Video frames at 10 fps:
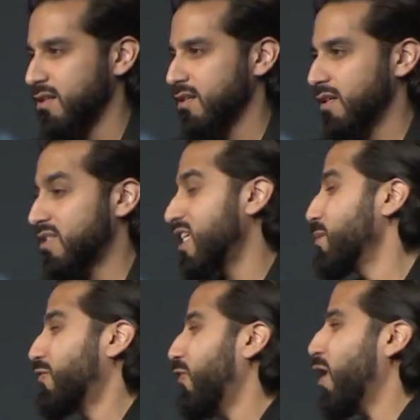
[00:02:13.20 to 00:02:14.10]
It
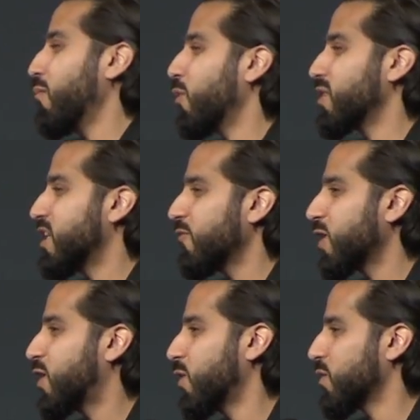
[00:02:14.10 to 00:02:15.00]
seems far more
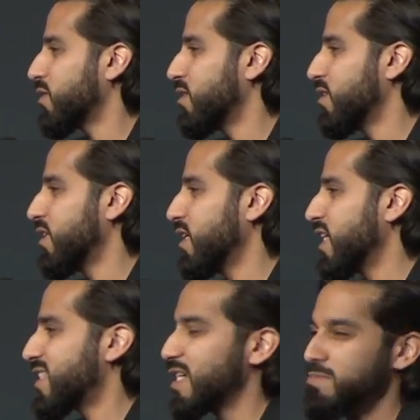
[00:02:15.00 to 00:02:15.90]
difficult.
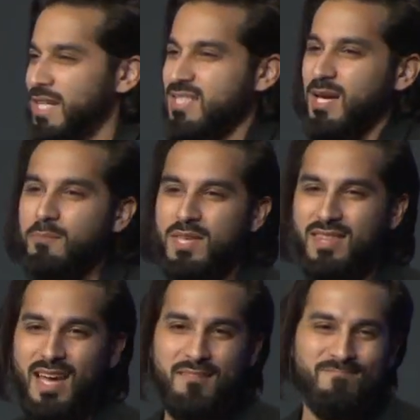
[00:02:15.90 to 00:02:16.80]
It seems like something
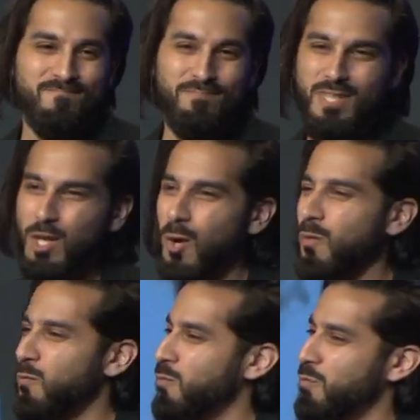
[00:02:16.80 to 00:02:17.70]
that, you know,
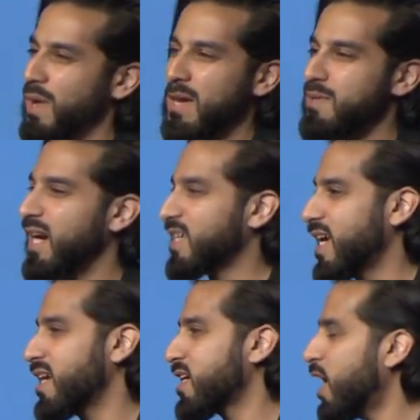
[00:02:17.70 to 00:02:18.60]
maybe I
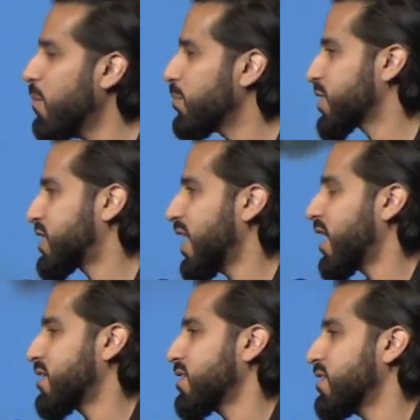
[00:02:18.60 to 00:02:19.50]
can't accomplish
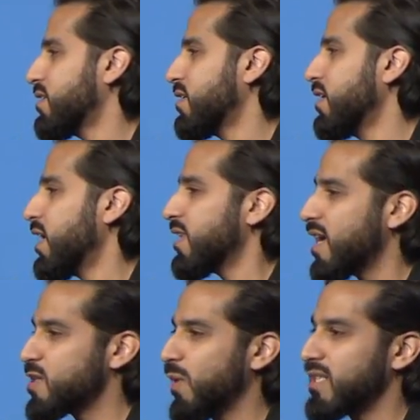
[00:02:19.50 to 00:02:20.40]
that. And that
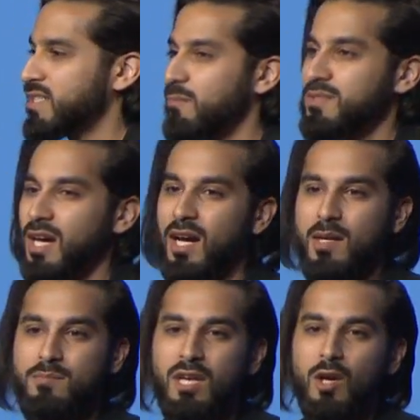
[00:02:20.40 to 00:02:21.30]
is why
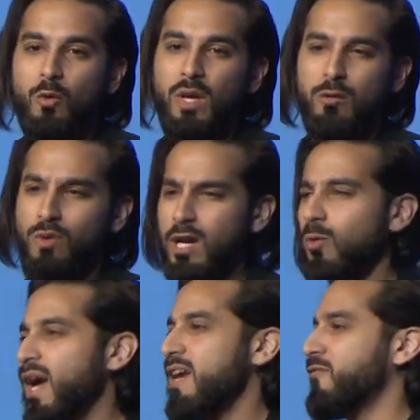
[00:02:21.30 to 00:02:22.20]
sometimes we run
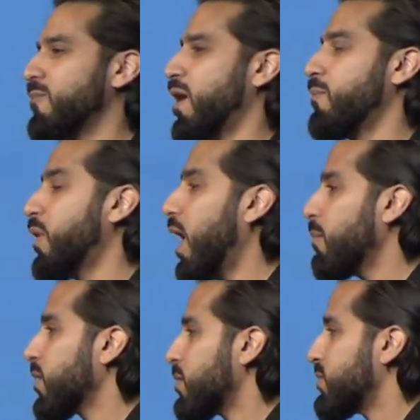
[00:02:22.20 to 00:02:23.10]
away from our
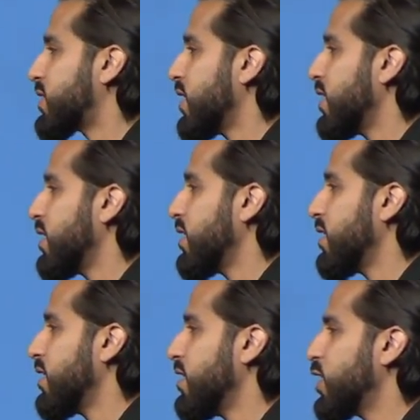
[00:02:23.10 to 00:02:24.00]
problems
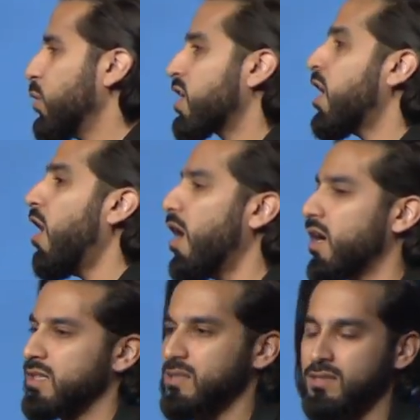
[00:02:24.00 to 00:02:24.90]
to a
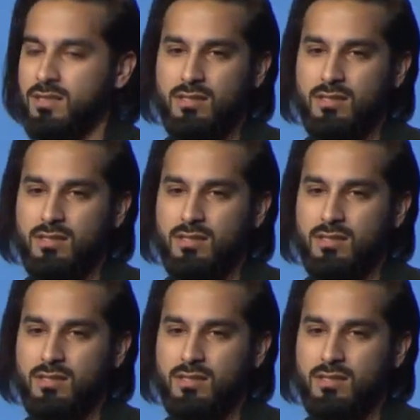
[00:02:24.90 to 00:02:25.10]
cause.